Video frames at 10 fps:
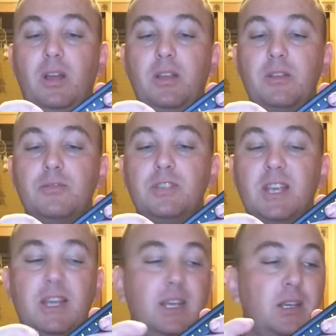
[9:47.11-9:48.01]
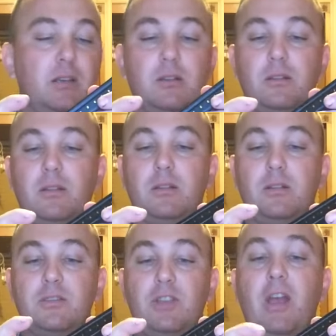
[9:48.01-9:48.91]
use a
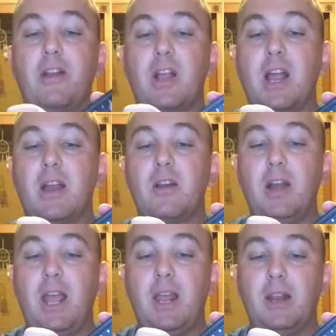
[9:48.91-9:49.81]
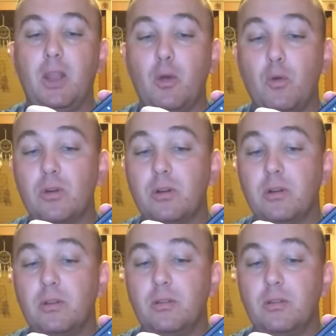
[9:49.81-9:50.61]
soldering iron and lower